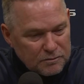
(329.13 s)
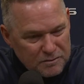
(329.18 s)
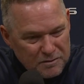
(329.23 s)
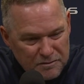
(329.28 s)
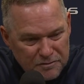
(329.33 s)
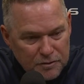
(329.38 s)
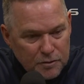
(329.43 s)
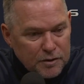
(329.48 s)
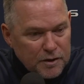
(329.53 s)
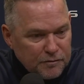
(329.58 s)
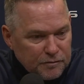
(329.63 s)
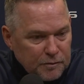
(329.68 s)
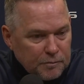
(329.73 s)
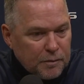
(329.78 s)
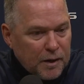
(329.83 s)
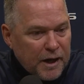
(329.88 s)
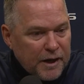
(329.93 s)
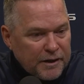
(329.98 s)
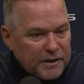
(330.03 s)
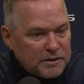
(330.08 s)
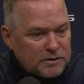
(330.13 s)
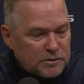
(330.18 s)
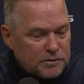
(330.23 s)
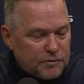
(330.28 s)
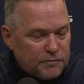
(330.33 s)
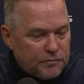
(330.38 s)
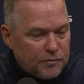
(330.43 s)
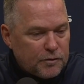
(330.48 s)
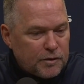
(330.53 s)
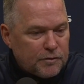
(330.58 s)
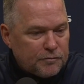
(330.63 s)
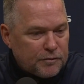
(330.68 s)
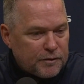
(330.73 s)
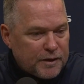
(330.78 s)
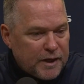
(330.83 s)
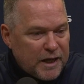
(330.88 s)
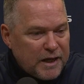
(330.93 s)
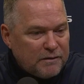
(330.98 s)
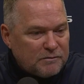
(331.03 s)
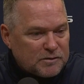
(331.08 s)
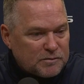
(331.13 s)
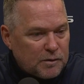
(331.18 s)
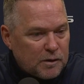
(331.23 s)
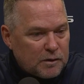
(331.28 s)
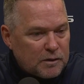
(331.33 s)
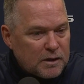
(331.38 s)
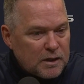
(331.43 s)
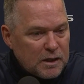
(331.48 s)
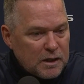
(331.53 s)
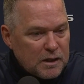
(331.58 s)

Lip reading: a few different bodies, a few different names, but